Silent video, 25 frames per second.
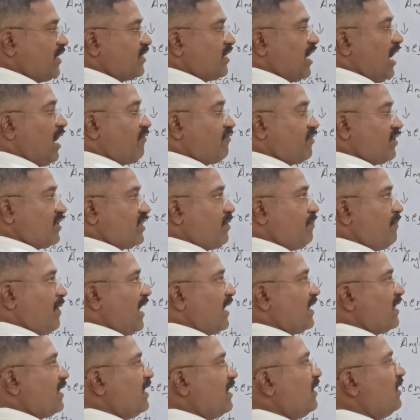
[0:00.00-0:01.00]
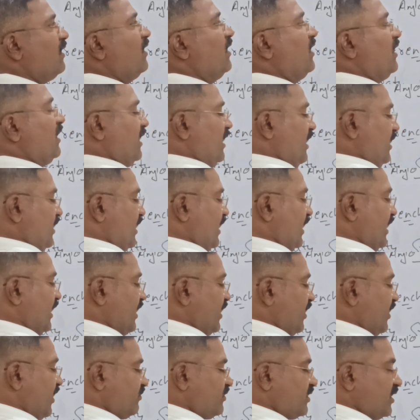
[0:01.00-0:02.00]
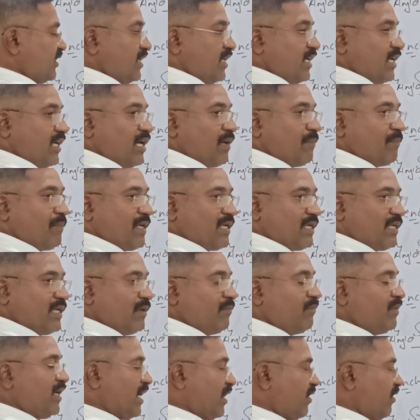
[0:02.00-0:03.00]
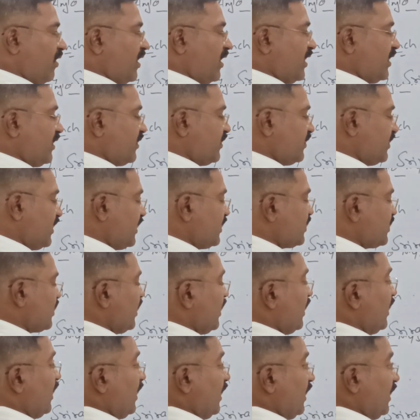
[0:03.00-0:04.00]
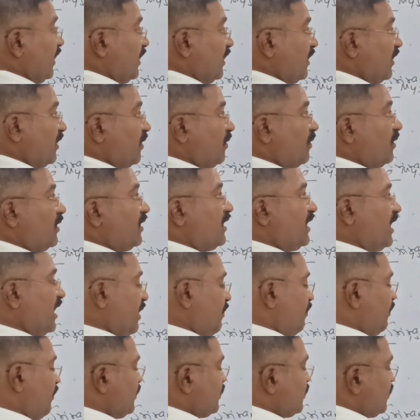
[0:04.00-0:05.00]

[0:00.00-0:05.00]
after the battle, a Treaty of Sri Rangapatnam, according to this, Tipu